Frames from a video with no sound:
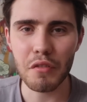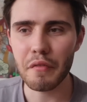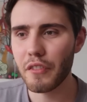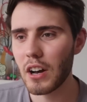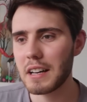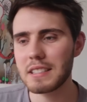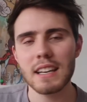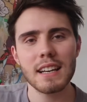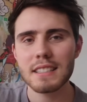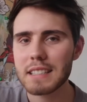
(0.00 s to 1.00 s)
room
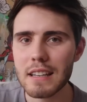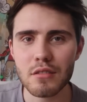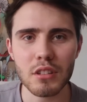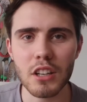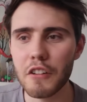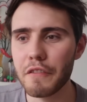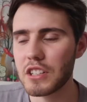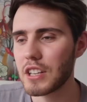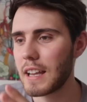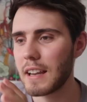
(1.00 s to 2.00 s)
first, settled the
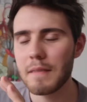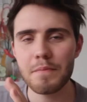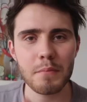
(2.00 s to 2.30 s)
goldfish in,